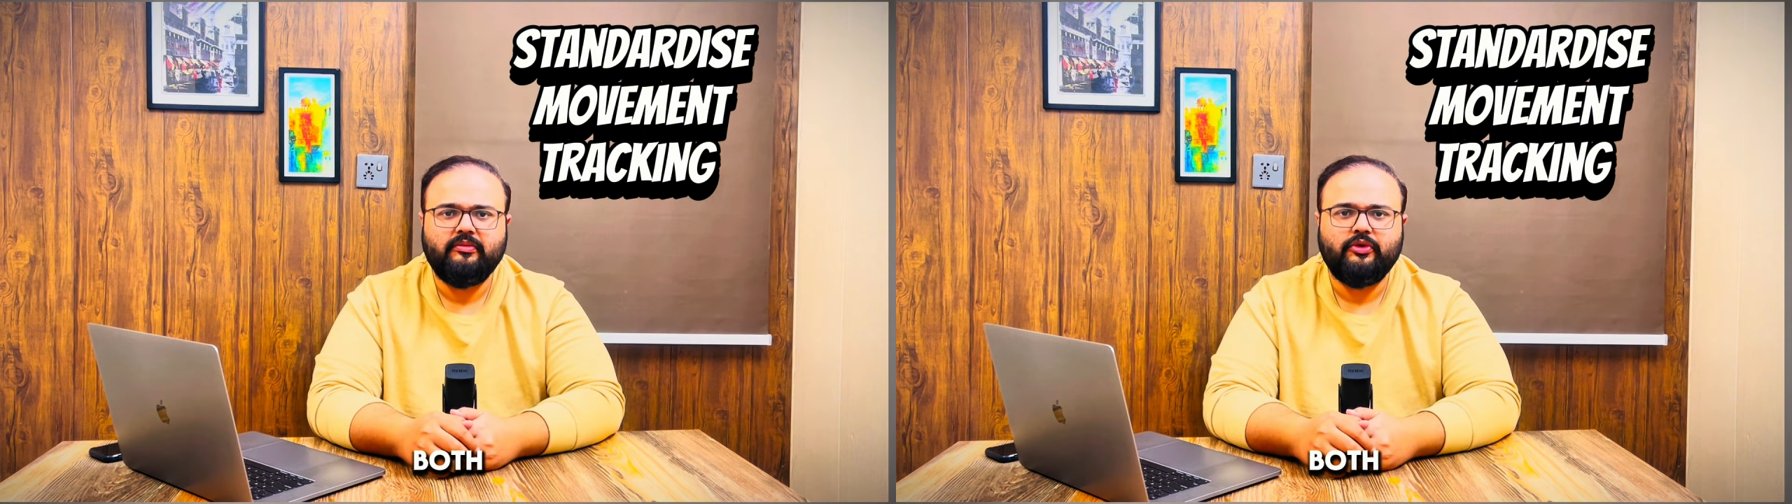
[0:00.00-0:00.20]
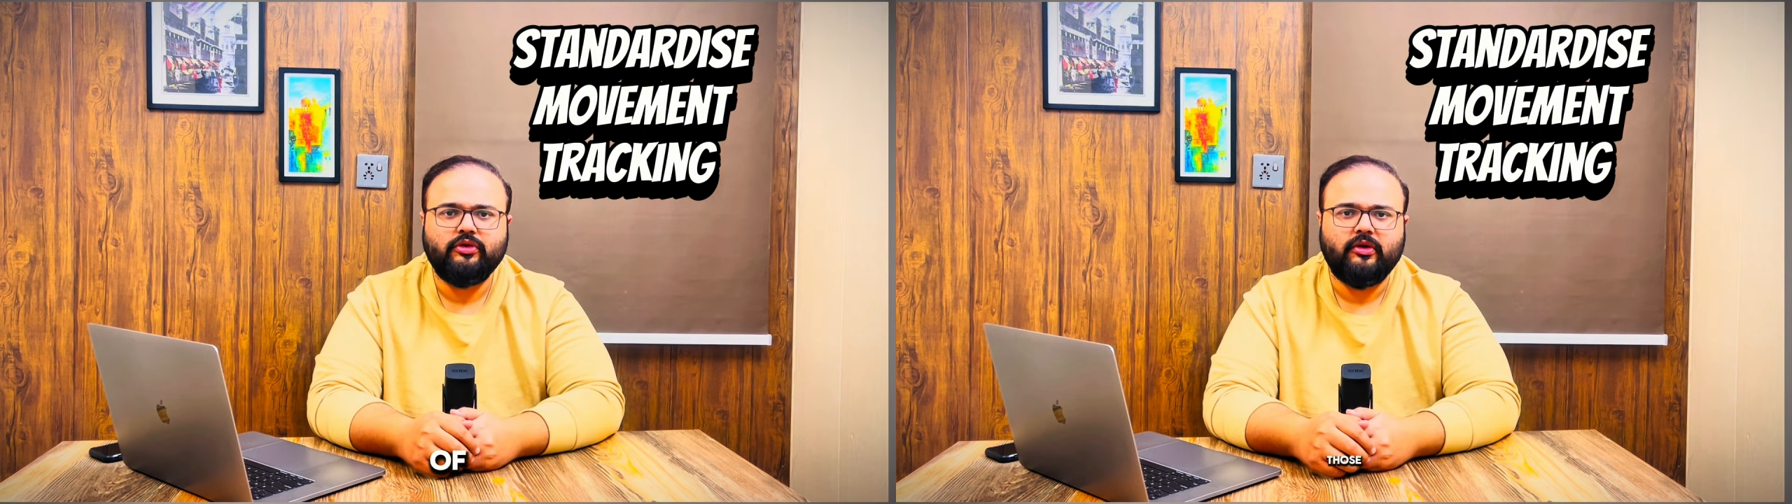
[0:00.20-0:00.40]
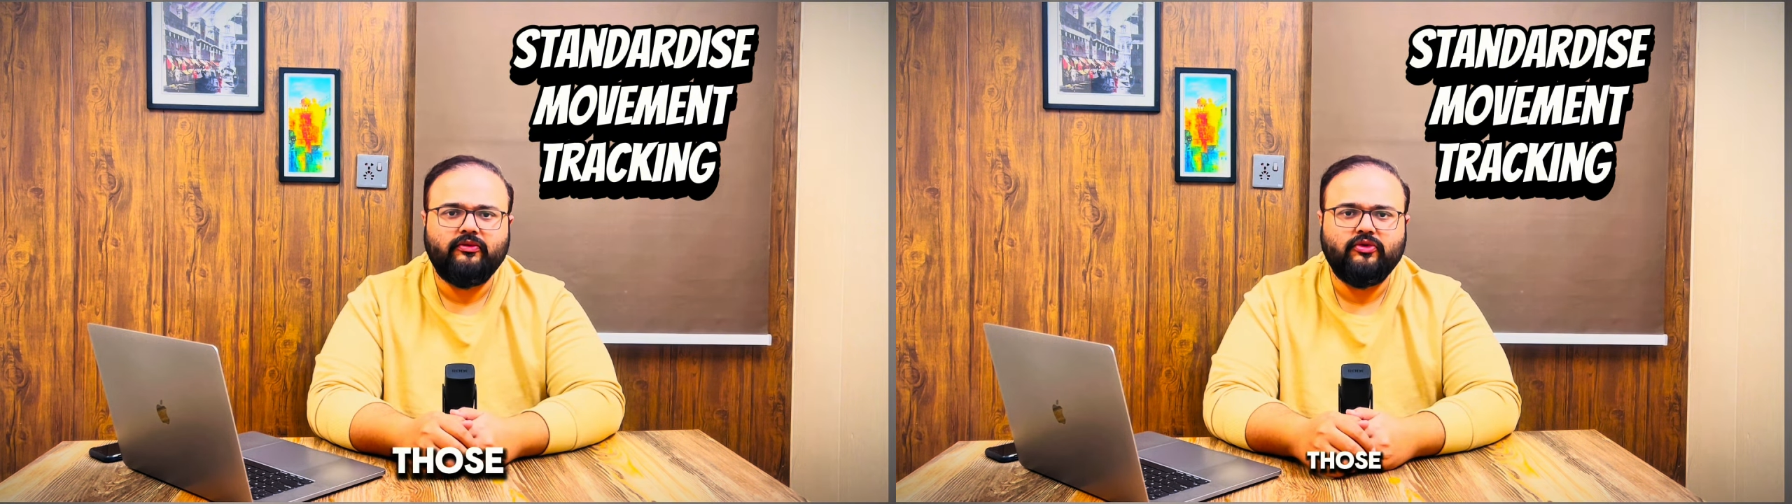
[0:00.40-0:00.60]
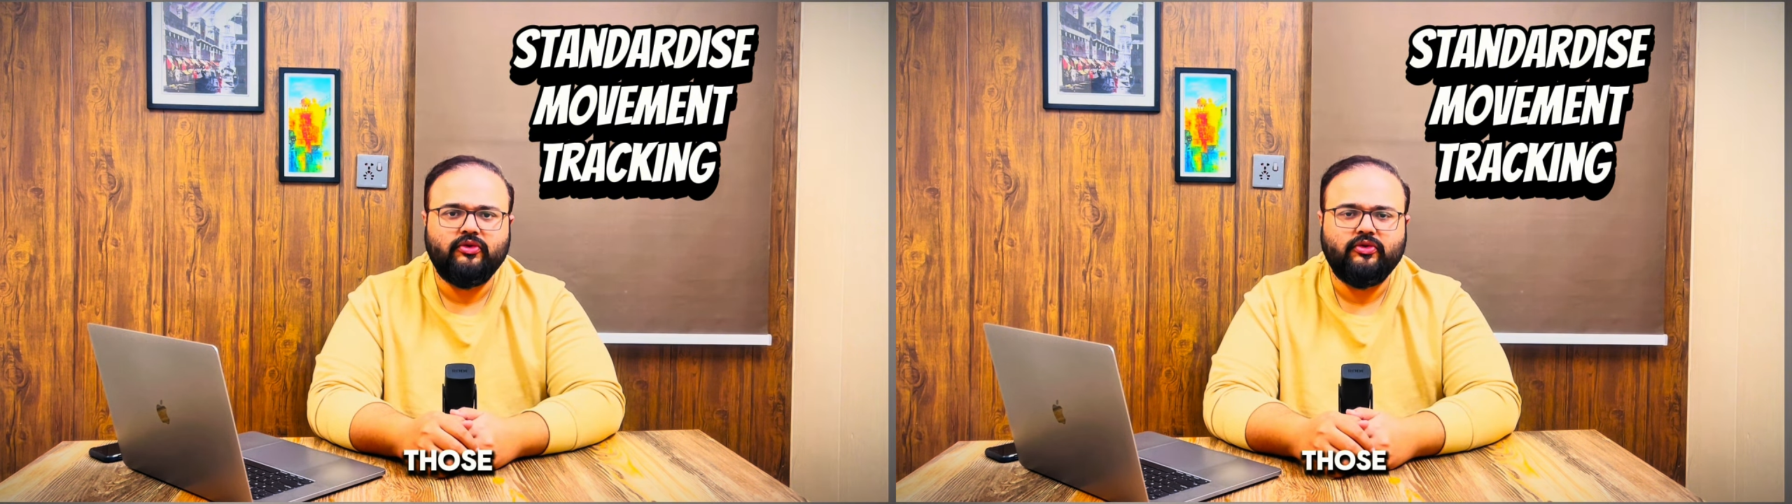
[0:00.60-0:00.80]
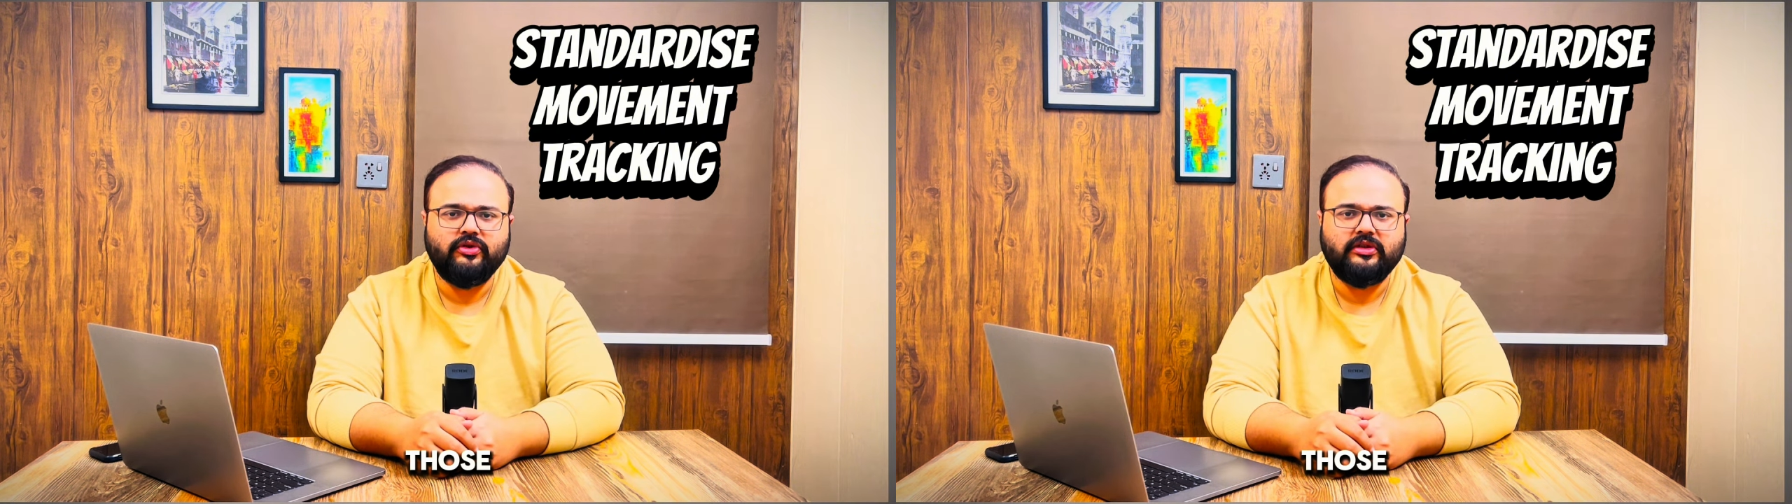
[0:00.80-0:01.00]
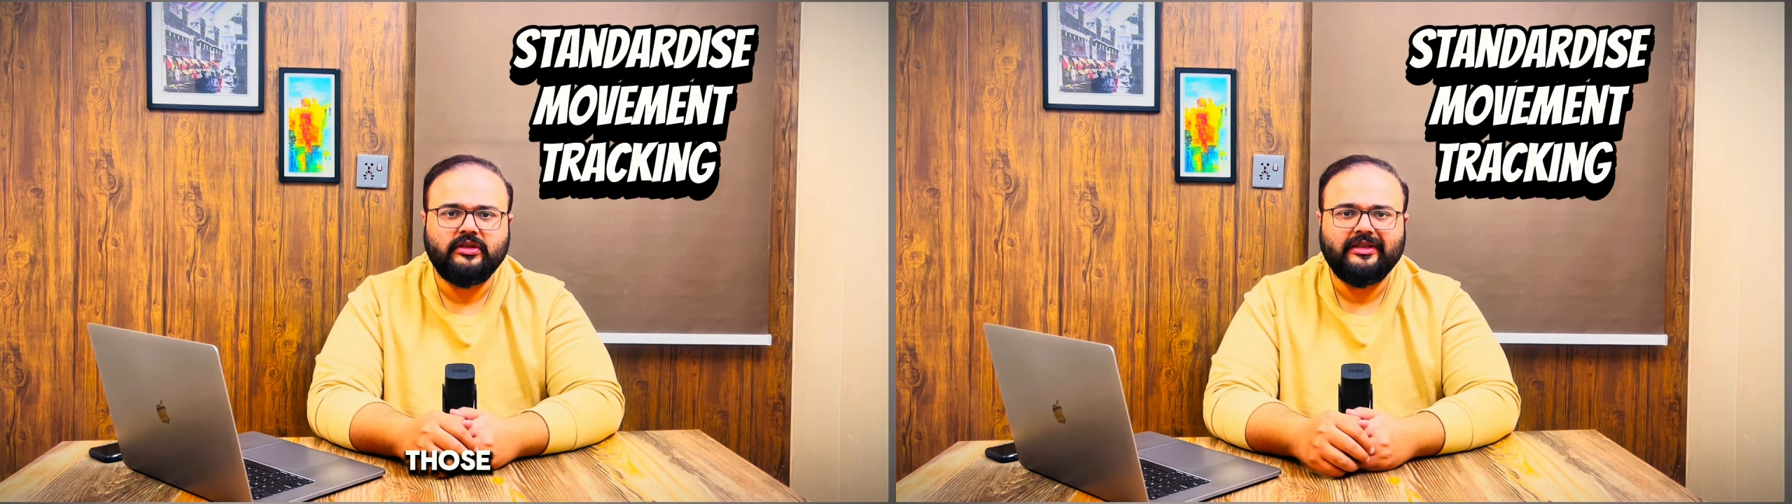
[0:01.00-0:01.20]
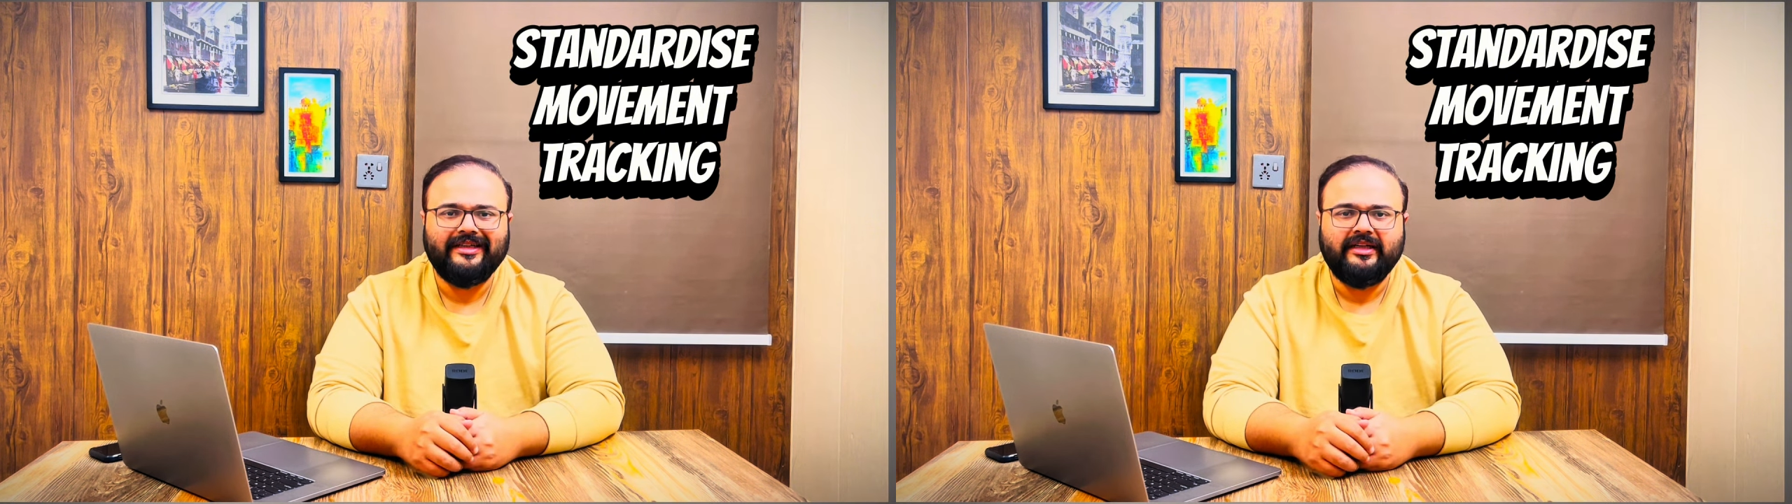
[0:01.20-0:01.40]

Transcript: both of those